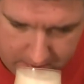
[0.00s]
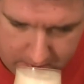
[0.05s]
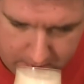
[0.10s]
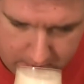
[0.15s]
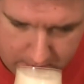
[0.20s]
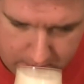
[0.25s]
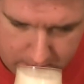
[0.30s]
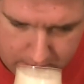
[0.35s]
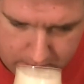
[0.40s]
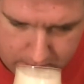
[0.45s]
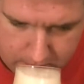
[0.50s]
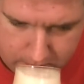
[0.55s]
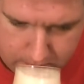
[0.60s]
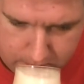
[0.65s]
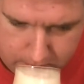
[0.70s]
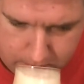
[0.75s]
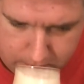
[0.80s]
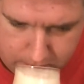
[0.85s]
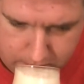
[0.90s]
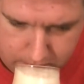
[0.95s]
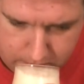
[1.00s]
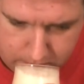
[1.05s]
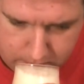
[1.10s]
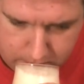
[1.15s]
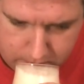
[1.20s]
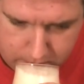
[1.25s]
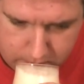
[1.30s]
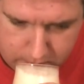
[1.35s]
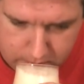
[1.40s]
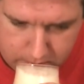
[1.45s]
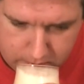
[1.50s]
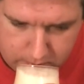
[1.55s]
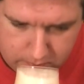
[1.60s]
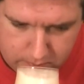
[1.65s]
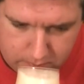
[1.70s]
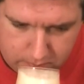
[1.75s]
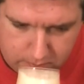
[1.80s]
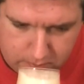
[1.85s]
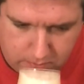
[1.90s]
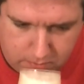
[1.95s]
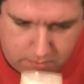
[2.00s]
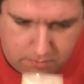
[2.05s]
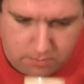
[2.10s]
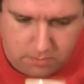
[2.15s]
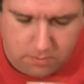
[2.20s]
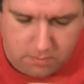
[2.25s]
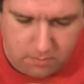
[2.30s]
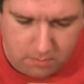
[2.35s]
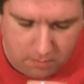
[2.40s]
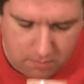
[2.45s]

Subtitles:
Nobody speaks.